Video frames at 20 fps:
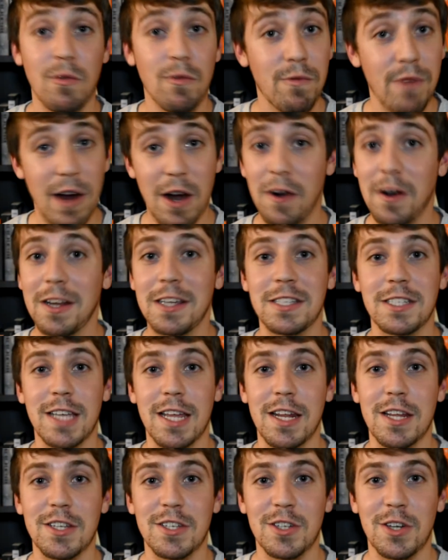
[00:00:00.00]
very
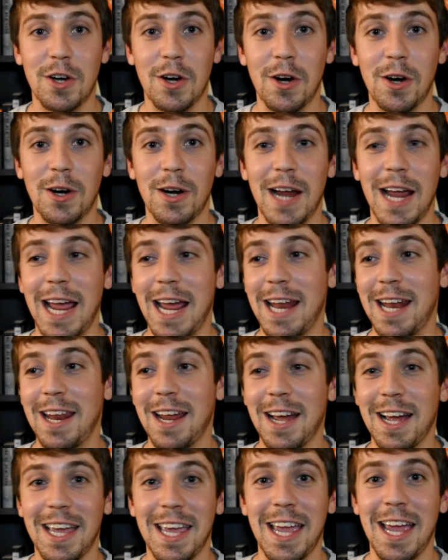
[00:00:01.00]
sinister and,
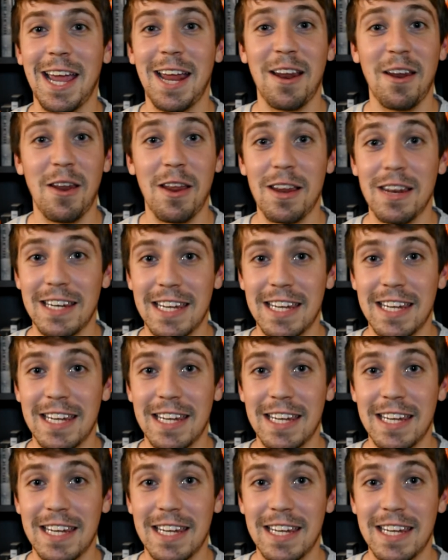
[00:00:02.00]
again,